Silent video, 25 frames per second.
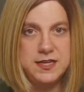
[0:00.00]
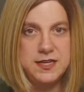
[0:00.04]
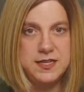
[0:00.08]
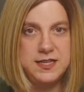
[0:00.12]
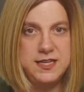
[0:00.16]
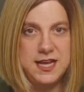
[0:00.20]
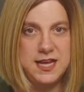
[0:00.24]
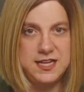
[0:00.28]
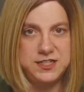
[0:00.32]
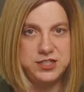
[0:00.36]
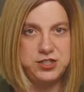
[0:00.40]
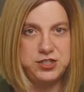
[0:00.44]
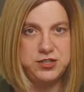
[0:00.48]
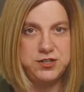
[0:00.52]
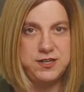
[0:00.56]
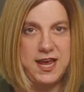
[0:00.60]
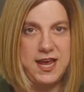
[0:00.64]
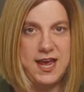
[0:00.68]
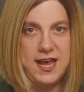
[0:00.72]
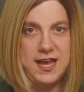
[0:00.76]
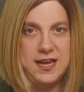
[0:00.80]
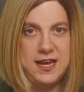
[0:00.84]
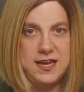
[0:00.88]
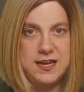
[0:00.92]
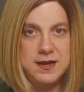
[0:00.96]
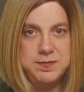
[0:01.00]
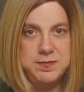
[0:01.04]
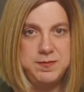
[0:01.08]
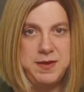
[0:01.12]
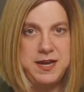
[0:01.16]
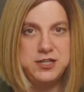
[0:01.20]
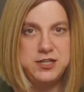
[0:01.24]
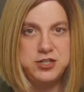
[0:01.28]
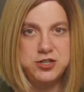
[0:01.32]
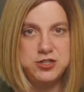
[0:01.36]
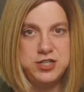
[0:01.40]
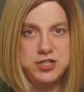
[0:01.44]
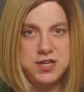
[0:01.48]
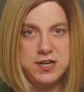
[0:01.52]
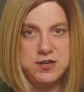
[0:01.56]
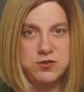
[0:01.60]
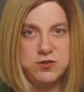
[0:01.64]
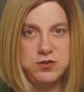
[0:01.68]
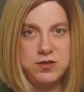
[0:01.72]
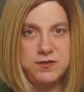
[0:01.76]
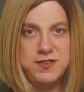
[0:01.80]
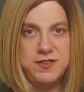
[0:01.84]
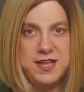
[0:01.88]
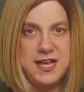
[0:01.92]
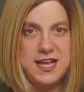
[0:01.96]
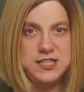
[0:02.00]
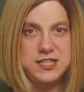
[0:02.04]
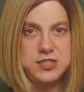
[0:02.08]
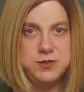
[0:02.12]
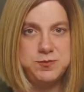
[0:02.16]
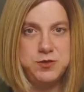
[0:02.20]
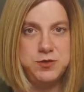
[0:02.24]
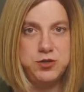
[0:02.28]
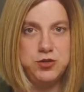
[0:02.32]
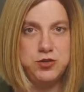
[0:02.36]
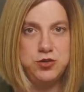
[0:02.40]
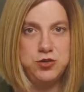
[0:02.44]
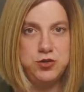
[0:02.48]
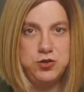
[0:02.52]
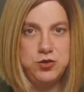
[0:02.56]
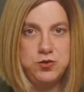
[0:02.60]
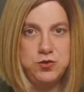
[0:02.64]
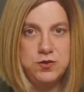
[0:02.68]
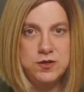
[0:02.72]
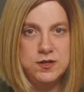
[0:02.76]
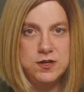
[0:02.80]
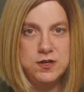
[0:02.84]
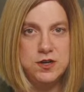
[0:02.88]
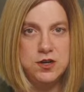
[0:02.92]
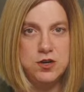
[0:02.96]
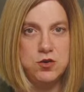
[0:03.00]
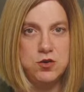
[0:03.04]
Yesterday, Major General of the SBU